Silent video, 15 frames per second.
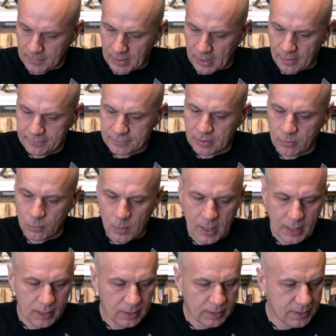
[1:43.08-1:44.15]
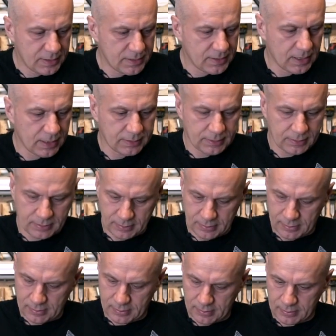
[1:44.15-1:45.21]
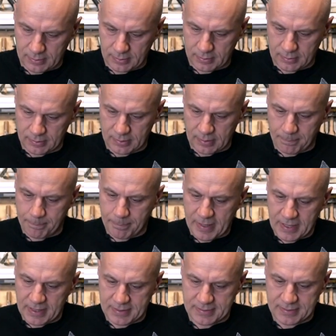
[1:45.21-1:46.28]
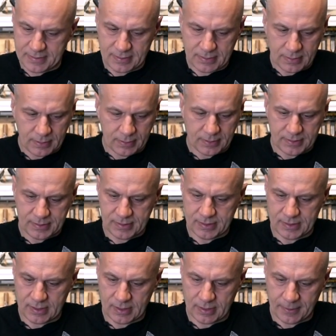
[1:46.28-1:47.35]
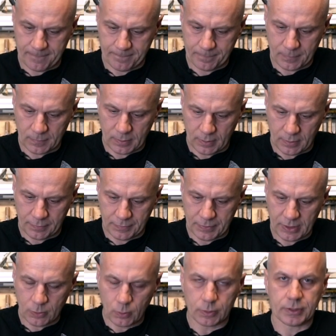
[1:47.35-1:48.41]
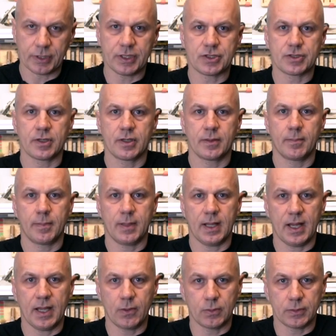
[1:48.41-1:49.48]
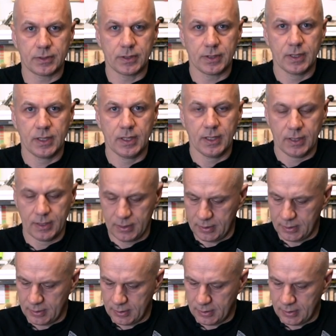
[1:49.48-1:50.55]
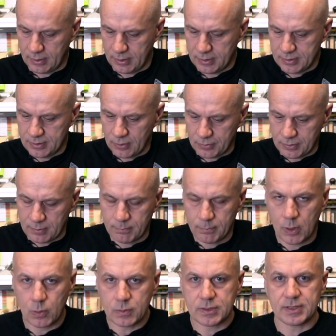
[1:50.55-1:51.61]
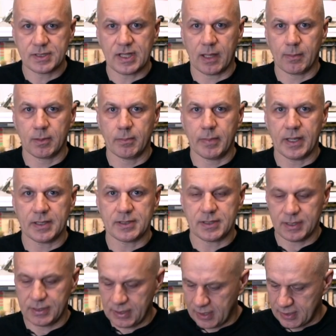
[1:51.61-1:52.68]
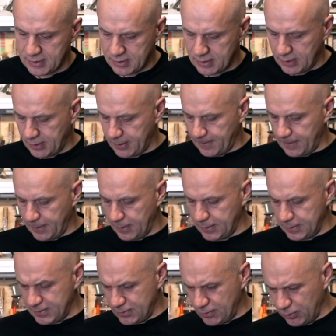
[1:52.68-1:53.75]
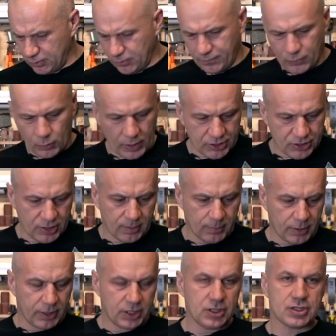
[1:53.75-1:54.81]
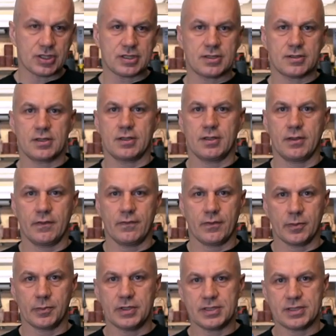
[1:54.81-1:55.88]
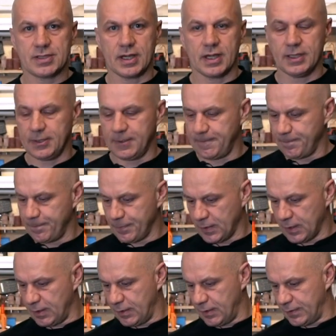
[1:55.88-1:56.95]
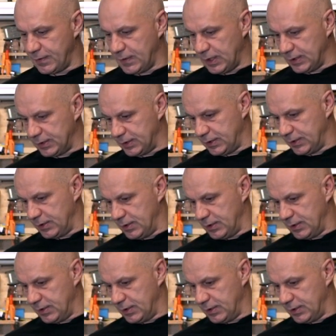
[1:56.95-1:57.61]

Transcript: after a while is that the base, this 3/4 inch plywood, is not the most stable base. It has a sort of questionable hinges from this side that